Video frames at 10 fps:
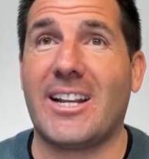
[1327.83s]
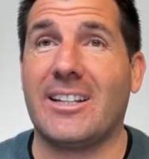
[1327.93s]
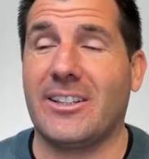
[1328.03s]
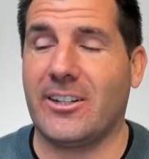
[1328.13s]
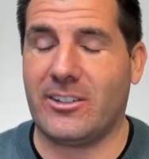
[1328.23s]
I
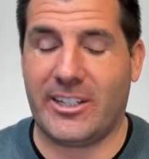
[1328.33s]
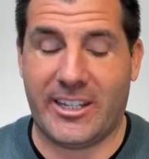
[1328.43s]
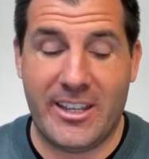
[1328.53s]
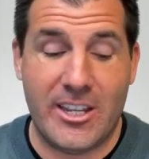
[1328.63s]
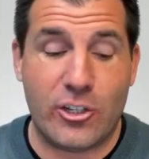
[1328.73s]

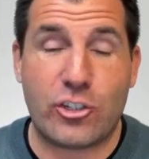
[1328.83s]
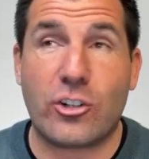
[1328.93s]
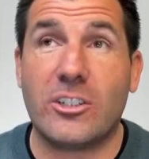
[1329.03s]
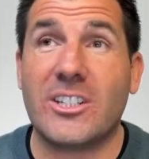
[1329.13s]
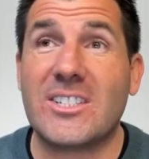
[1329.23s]
literally
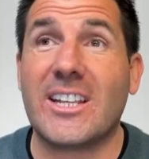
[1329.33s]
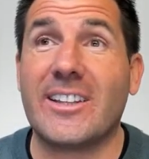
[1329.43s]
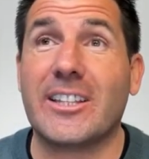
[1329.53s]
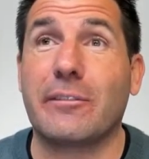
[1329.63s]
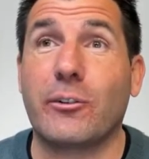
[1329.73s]
struggle to say
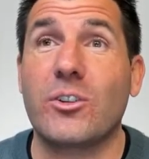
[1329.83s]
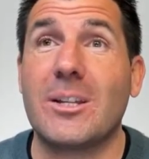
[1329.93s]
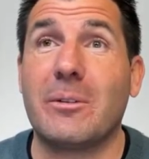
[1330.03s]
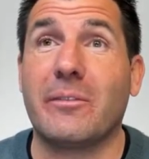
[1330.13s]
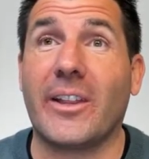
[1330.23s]
like the first
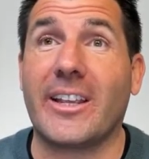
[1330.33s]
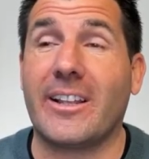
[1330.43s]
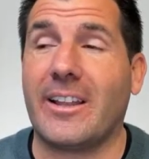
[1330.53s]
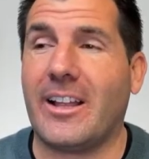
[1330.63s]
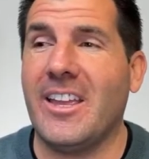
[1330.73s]
name of
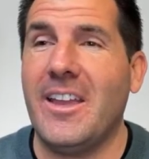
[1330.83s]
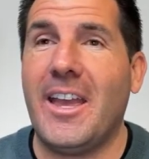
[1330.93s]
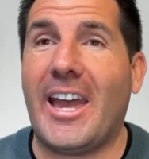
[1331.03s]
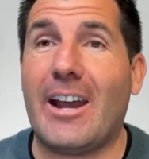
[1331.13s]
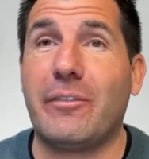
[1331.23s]
like
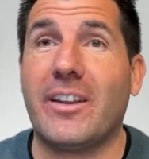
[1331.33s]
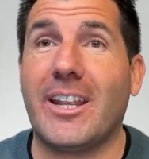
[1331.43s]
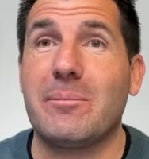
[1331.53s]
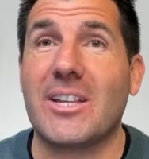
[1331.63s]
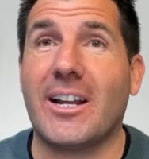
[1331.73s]
half the
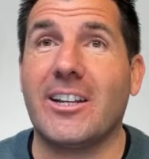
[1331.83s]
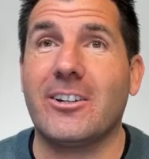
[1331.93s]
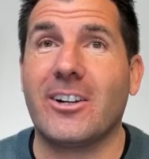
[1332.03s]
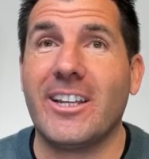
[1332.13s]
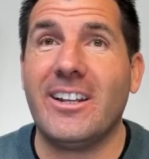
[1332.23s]
names on
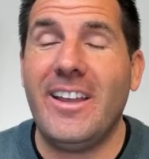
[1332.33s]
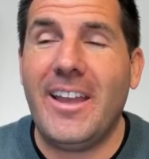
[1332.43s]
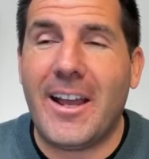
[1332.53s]
here, right?